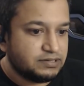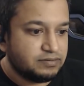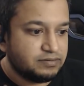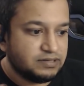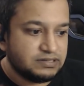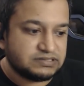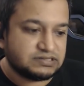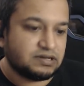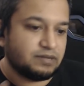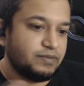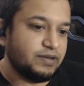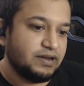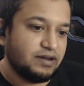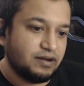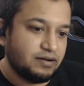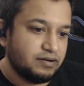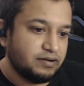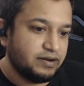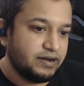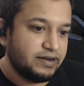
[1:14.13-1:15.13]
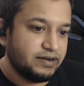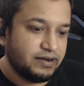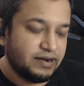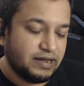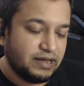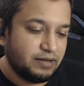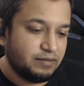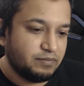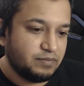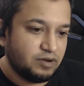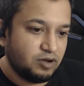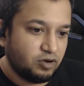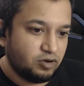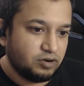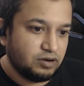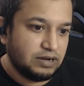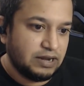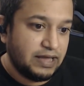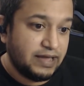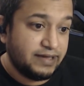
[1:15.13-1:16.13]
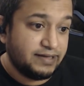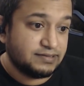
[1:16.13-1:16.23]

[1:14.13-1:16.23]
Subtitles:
This comment underrated, I'm not gonna lie,